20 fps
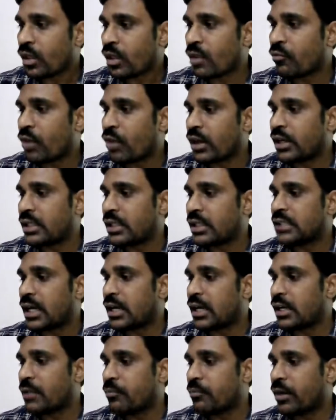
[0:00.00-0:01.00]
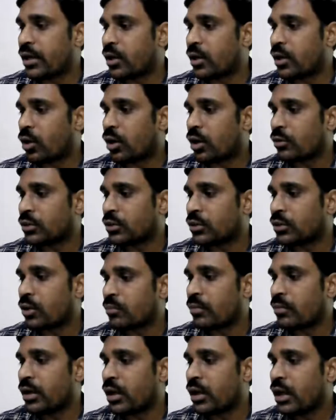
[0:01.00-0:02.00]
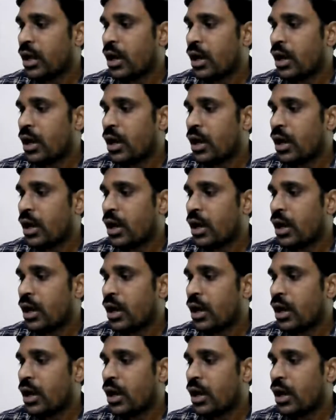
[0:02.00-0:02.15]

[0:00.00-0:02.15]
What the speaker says: What is the ultimate goal of the government?